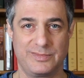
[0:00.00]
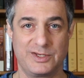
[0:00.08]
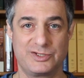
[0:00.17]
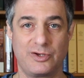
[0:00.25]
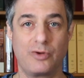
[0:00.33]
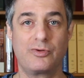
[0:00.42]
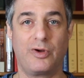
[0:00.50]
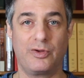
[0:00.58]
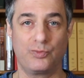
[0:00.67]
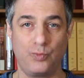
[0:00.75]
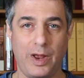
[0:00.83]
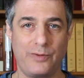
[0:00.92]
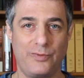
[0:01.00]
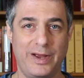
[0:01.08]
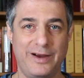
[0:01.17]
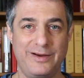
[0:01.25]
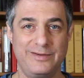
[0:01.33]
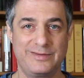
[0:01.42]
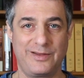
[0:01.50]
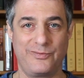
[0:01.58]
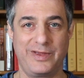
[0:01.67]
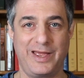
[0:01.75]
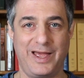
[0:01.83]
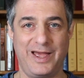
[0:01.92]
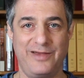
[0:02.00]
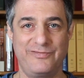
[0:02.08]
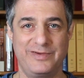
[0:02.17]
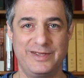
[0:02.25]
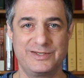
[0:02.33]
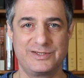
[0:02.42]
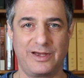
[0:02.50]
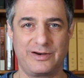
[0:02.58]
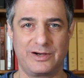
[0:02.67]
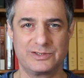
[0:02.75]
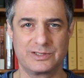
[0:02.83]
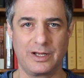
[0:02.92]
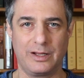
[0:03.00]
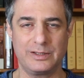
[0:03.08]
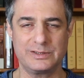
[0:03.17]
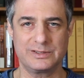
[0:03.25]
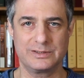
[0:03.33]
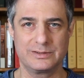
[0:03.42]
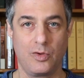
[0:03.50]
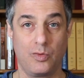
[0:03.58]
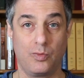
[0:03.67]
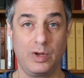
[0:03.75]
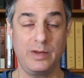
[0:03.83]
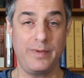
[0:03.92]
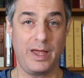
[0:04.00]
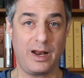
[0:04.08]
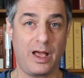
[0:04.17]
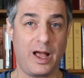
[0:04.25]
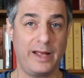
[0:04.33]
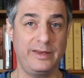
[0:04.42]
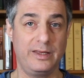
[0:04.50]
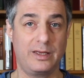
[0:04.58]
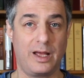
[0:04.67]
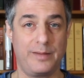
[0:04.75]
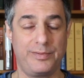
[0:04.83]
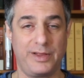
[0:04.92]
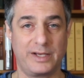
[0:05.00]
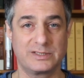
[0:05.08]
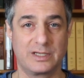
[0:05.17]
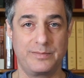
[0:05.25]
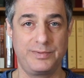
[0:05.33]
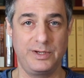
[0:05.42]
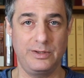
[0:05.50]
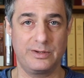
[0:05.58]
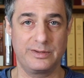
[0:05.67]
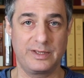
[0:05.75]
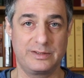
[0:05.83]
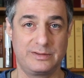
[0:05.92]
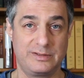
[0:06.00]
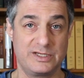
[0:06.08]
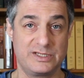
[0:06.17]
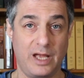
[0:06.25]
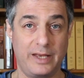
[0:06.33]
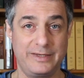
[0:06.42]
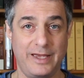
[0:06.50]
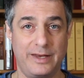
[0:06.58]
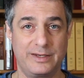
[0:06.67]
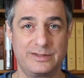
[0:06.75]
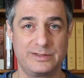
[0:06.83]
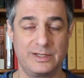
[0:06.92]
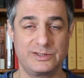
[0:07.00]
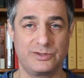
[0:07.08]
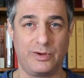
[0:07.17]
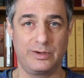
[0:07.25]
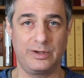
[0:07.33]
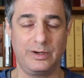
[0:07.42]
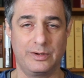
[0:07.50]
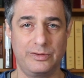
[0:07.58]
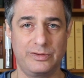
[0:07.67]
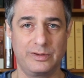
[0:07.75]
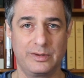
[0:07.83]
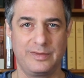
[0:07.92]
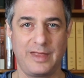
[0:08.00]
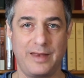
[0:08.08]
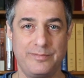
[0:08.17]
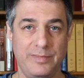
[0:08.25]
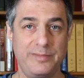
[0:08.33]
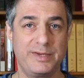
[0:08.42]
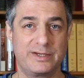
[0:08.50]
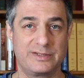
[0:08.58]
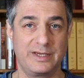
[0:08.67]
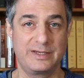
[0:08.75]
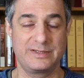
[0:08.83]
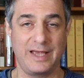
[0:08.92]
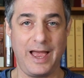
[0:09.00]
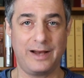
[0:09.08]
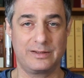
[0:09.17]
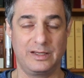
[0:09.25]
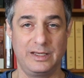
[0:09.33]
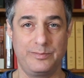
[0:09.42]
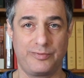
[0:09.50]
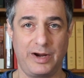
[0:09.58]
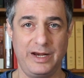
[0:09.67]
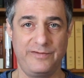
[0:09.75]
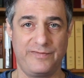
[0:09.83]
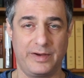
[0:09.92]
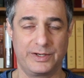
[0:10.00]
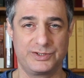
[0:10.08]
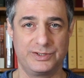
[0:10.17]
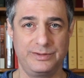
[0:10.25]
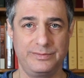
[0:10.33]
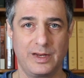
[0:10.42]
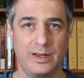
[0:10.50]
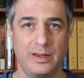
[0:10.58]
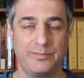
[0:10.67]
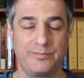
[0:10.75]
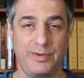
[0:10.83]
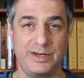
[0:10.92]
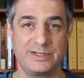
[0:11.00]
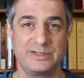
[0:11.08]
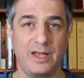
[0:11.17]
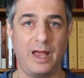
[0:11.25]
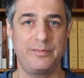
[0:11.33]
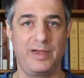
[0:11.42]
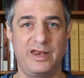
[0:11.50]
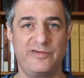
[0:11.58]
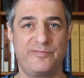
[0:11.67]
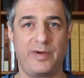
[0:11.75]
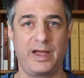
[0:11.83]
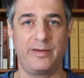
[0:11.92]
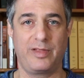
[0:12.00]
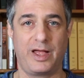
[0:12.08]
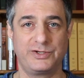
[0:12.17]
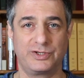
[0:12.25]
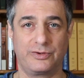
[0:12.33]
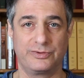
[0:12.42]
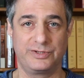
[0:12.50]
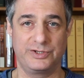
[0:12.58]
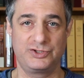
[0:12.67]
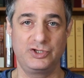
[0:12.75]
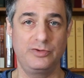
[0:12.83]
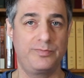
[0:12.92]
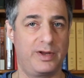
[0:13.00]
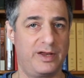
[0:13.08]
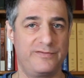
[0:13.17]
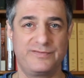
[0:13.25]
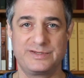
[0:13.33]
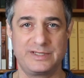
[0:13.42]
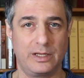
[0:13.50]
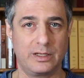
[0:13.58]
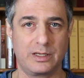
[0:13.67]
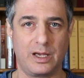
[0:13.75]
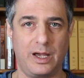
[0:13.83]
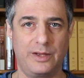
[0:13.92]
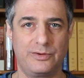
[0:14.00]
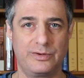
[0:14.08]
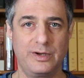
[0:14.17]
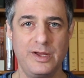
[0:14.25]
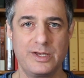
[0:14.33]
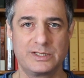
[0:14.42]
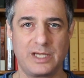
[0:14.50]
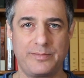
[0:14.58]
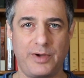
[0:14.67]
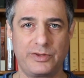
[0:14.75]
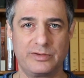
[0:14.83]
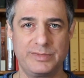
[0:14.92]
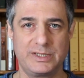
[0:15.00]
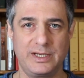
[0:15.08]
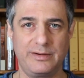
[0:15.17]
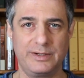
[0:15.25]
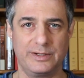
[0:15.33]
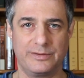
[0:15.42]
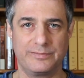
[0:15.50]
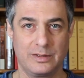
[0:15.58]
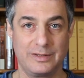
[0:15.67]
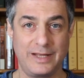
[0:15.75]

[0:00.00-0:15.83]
The so-called wetware that we have inside our skulls? What about a highly complex computer that does not yet exist on Earth that mimics exactly brain function but is not made of biological tissue but of silicon or some other material.